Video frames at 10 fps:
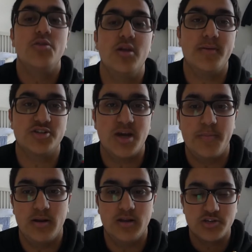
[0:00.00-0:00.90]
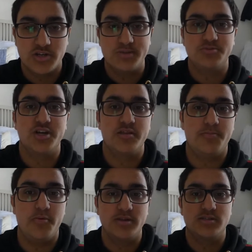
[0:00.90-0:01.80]
Not much happened, the two teams shared the
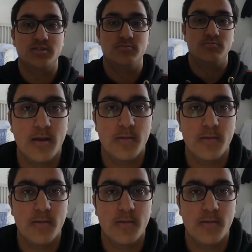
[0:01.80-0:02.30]
points.